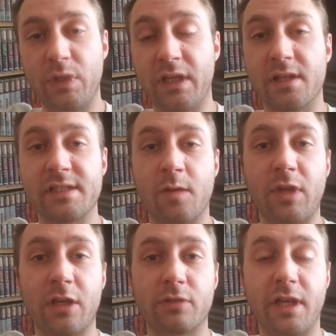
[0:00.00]
Because
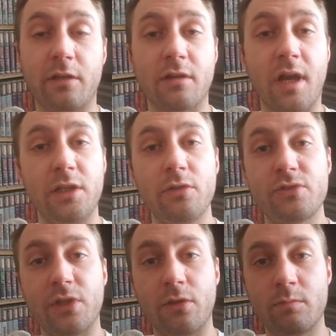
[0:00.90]
I'm a creator on
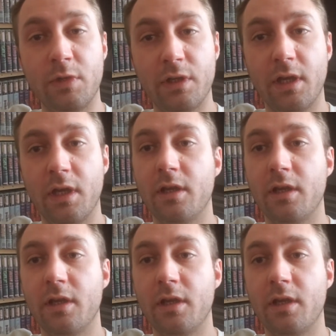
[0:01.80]
YouTube,